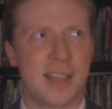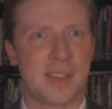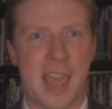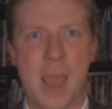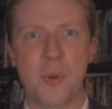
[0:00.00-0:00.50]
the
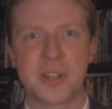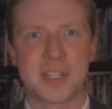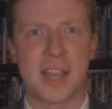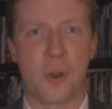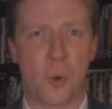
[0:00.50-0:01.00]
camera
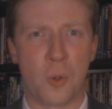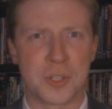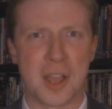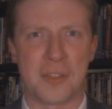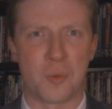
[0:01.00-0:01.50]
instead holds
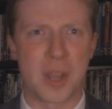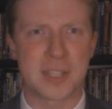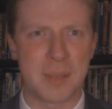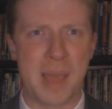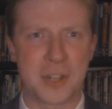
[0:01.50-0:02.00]
on the
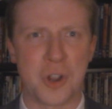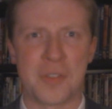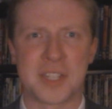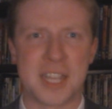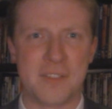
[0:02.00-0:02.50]
wrestling match on
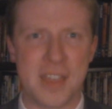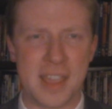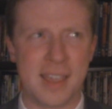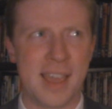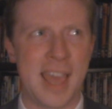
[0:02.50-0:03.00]
the
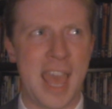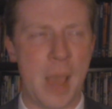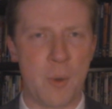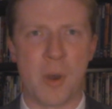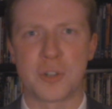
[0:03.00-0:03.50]
TV,
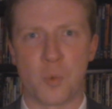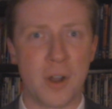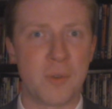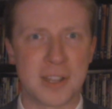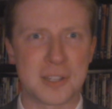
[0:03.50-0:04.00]
and we watch
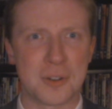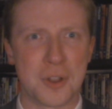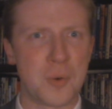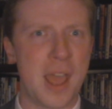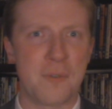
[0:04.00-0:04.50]
one wrestler
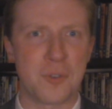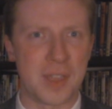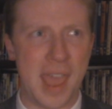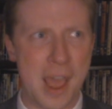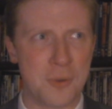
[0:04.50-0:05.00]
go down for the
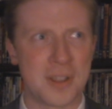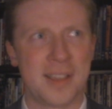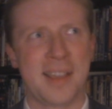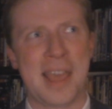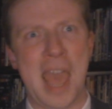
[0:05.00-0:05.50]
count,
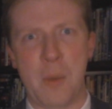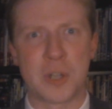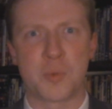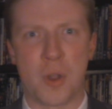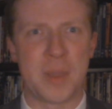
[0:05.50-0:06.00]
at
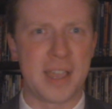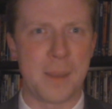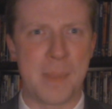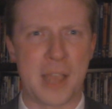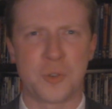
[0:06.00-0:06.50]
which point we
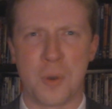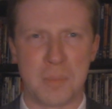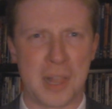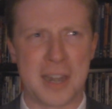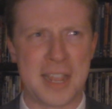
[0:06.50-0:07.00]
cut back to a
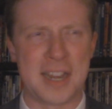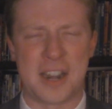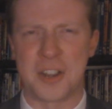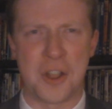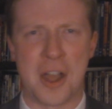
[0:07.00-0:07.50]
bloodied and
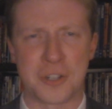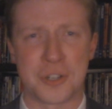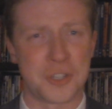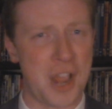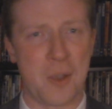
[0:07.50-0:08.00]

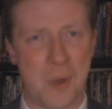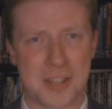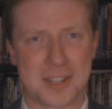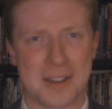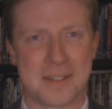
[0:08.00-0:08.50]
unconscious Jack
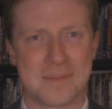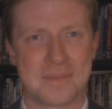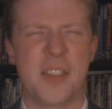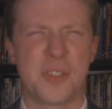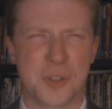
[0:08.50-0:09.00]
Weston.
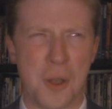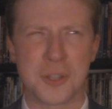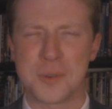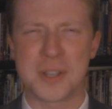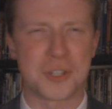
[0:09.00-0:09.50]
There's
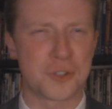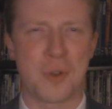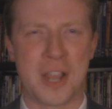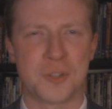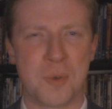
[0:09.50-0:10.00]
also a
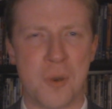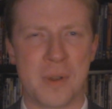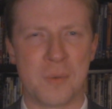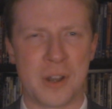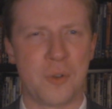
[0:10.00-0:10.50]
strange
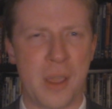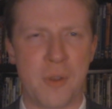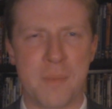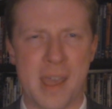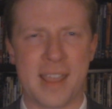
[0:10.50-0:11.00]
moment when
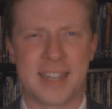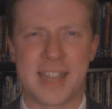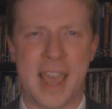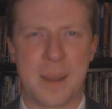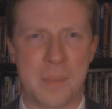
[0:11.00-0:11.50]
Gregory Peck and Diane